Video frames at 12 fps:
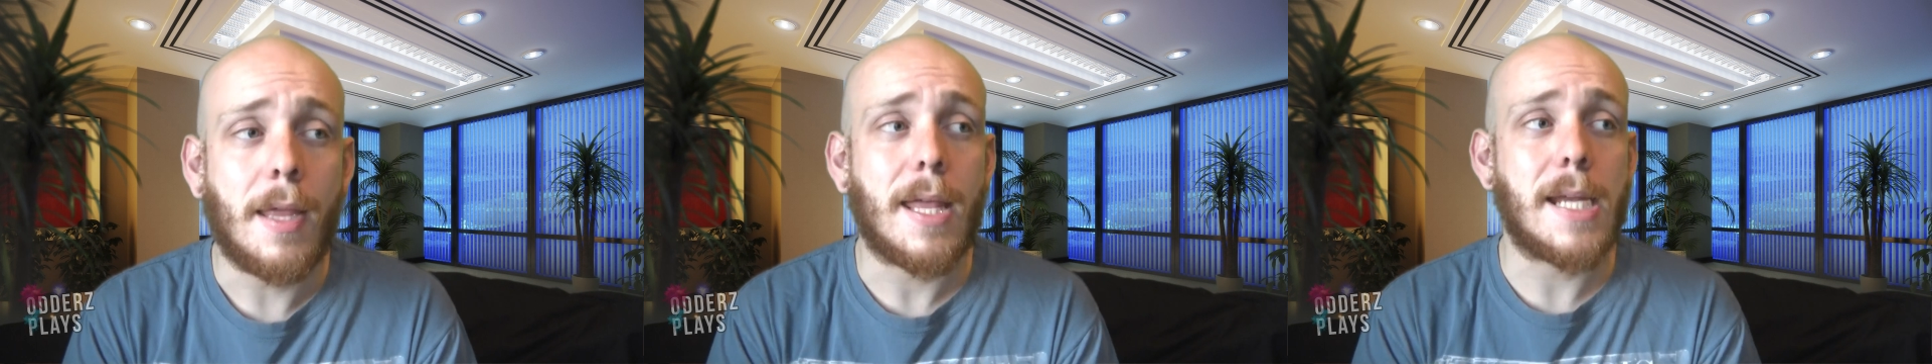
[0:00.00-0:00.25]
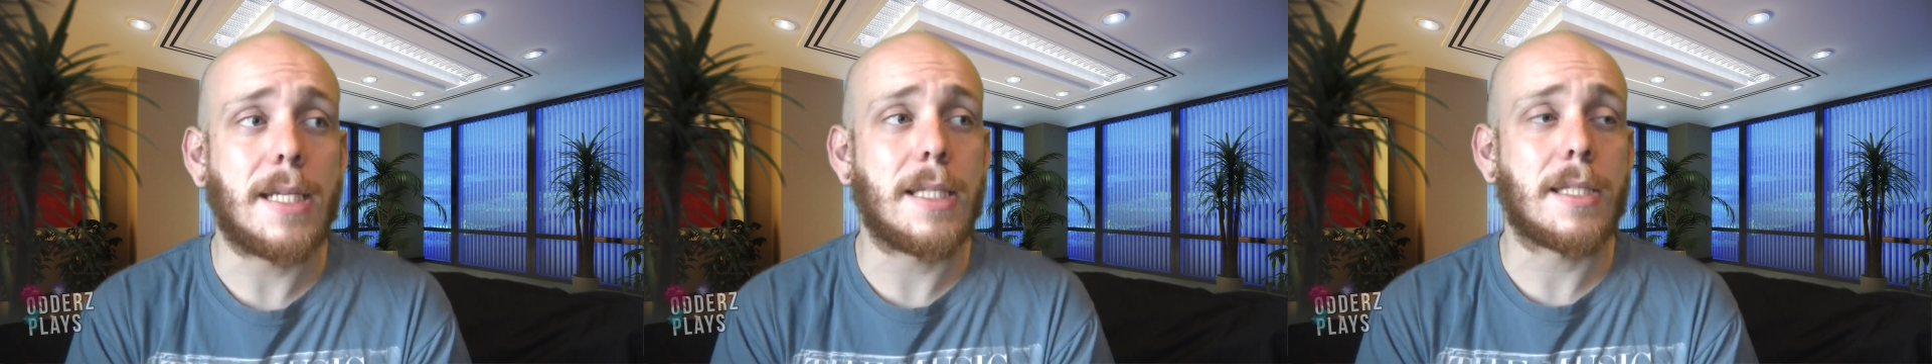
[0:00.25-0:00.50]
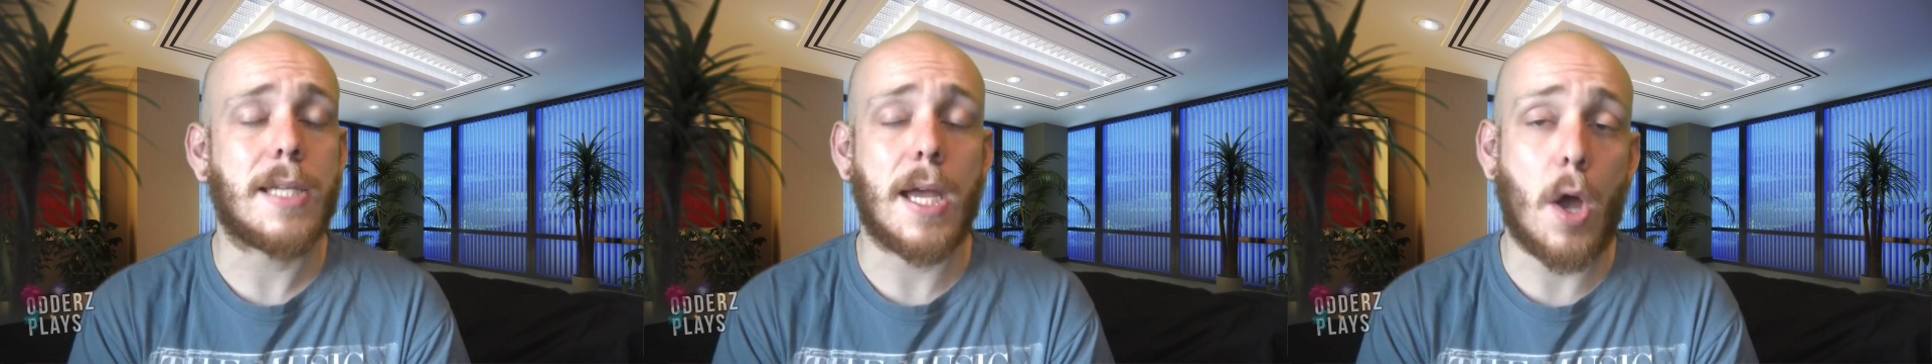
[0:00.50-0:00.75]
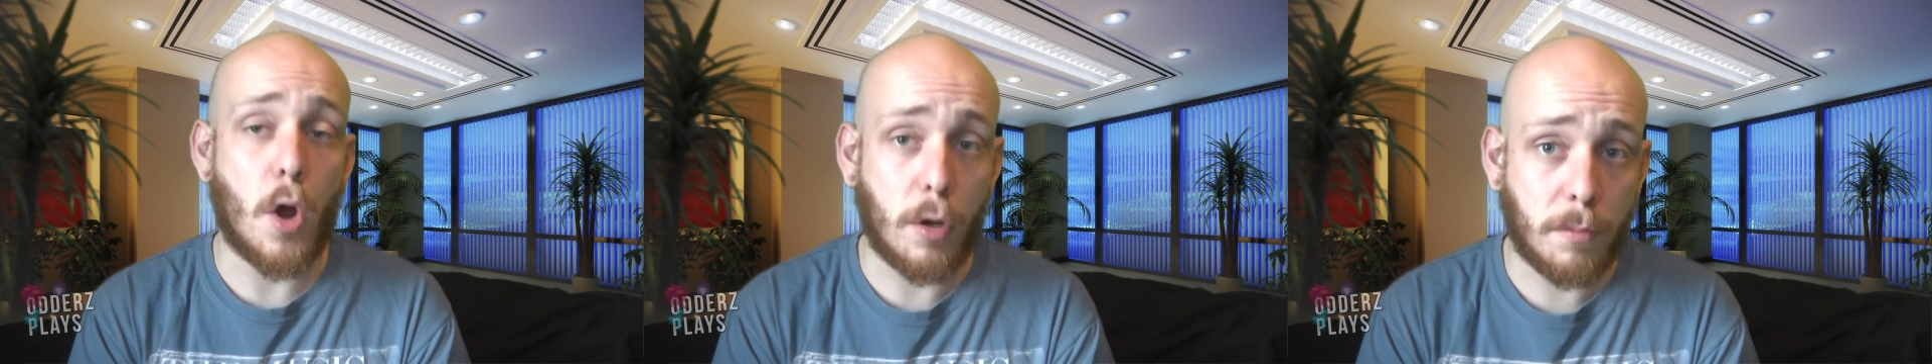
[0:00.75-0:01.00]
They didn't say
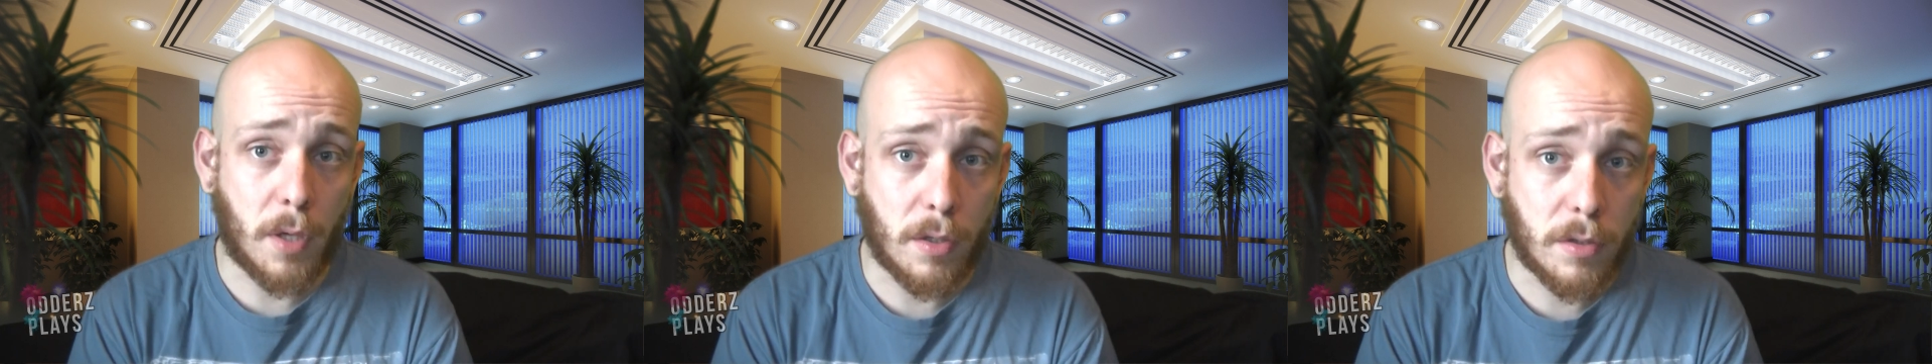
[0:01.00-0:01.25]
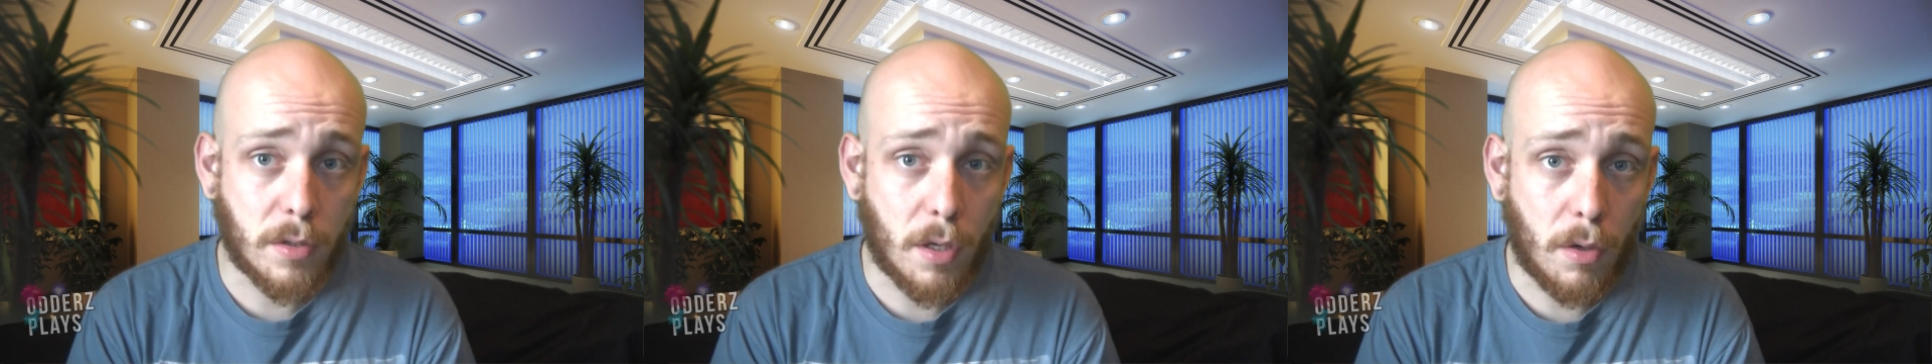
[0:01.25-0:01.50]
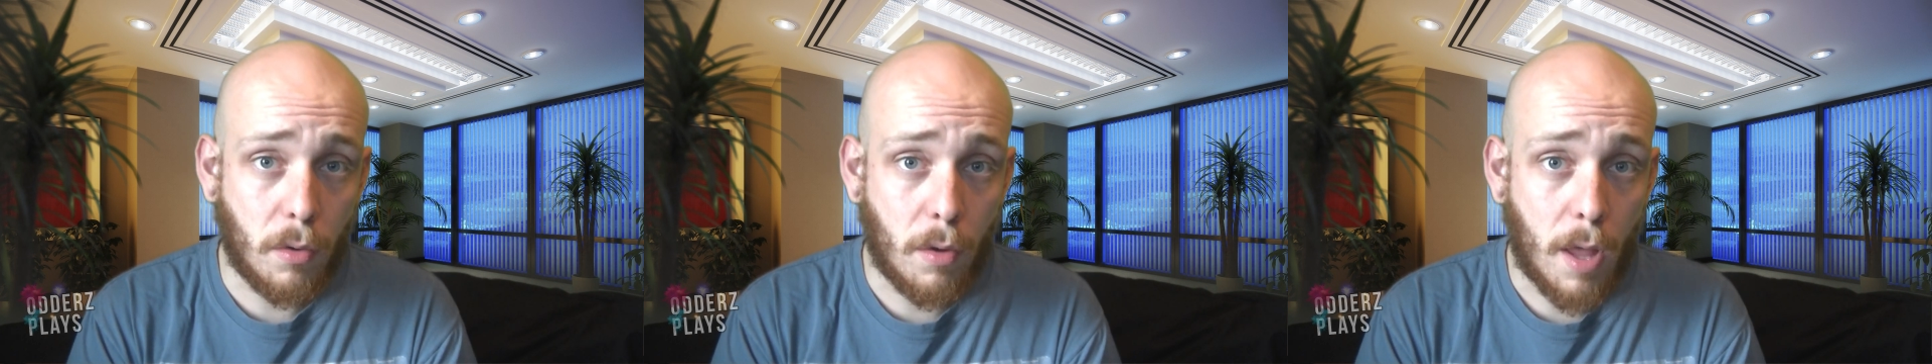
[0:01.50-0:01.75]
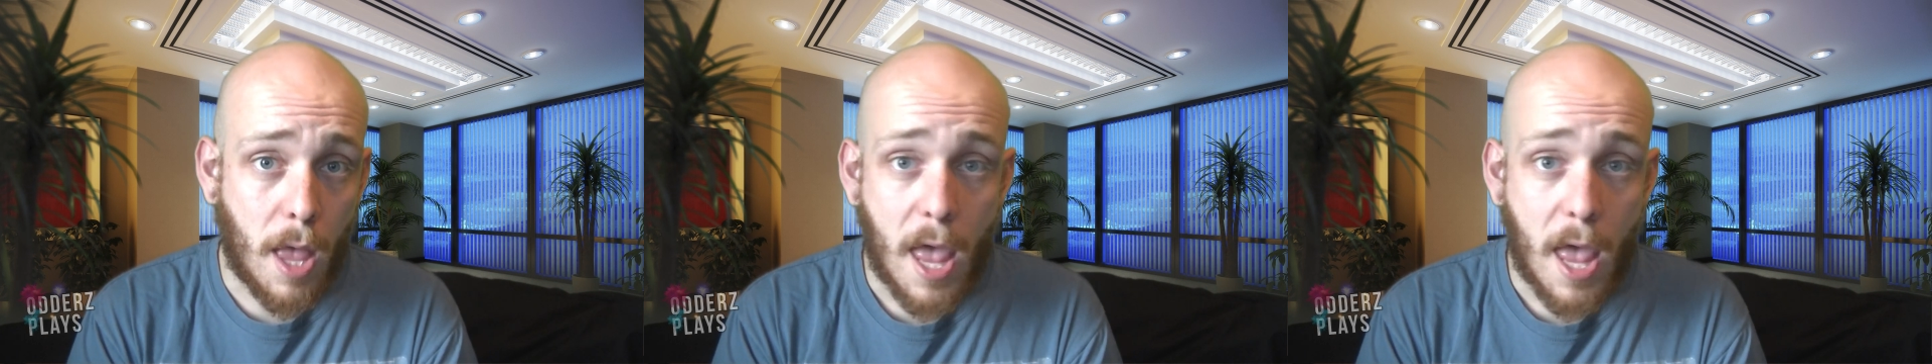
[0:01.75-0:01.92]
home console.